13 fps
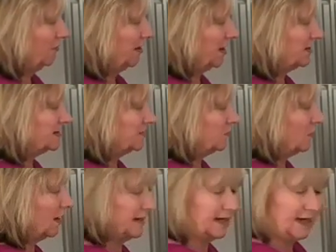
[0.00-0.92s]
plus
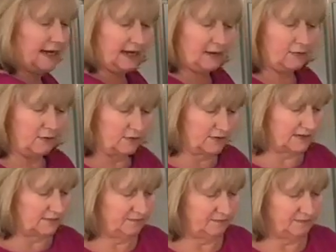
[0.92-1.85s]
1
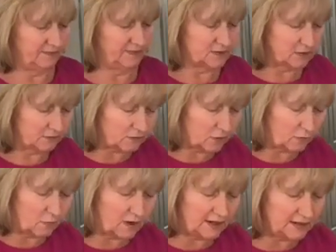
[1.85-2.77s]
equals. So I've
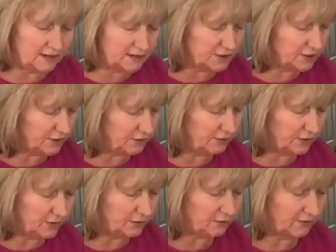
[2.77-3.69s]
got one, two,
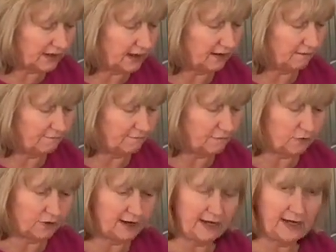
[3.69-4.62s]
three,
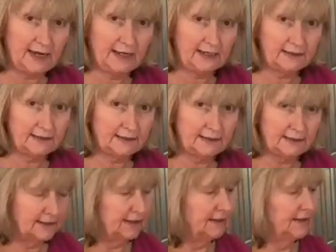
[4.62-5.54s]
four here,
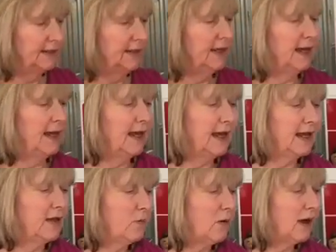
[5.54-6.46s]

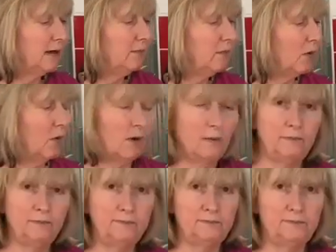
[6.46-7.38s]
and one more.
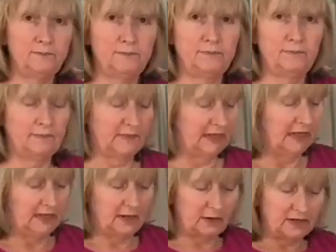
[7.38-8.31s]

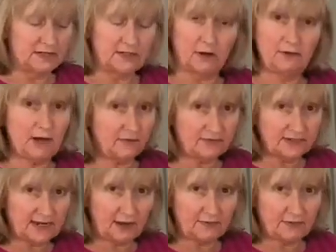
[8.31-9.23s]
Now I don't have to
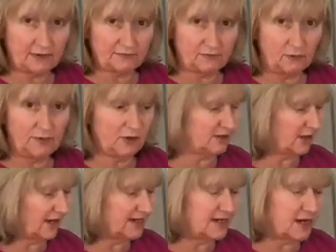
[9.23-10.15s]
count that 4 because
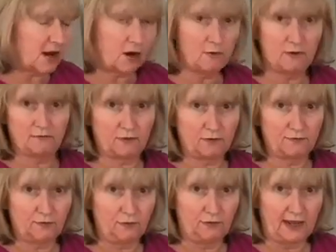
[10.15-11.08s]
I know I've got
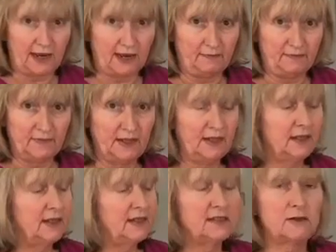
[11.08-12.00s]
4 there.
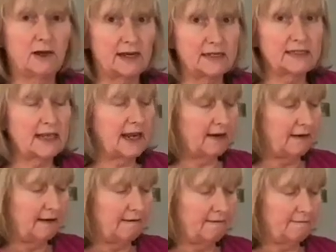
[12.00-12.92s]
So I can say
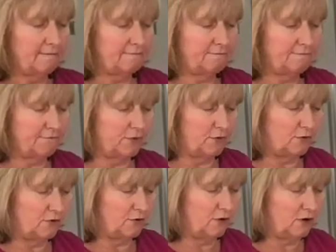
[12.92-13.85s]

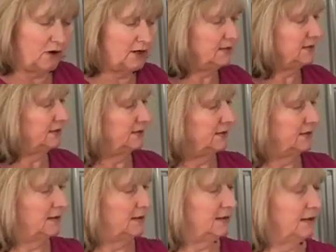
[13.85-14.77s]
4,
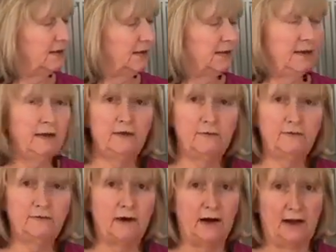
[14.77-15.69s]

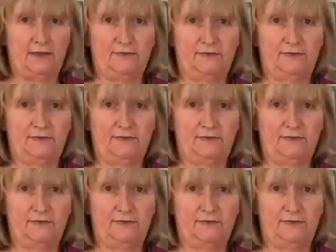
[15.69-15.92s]
5.